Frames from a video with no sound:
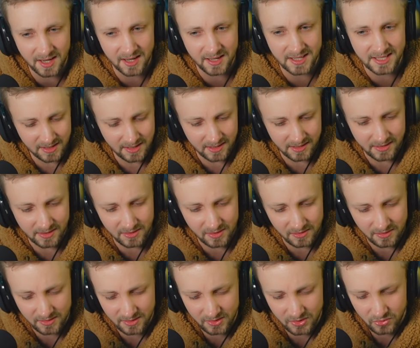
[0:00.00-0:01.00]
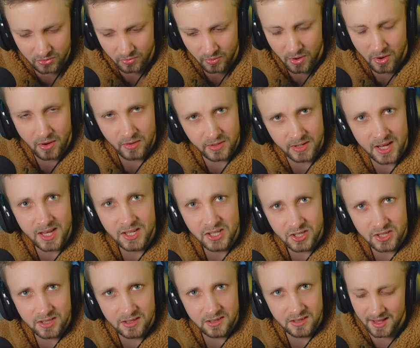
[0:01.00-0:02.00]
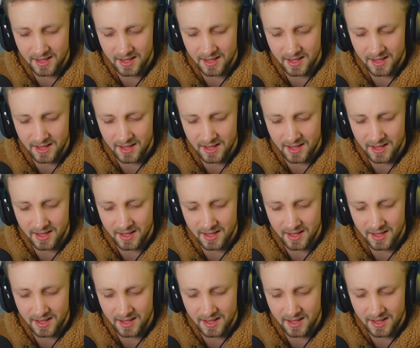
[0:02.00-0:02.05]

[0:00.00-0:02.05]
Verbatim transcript: as this strong nation,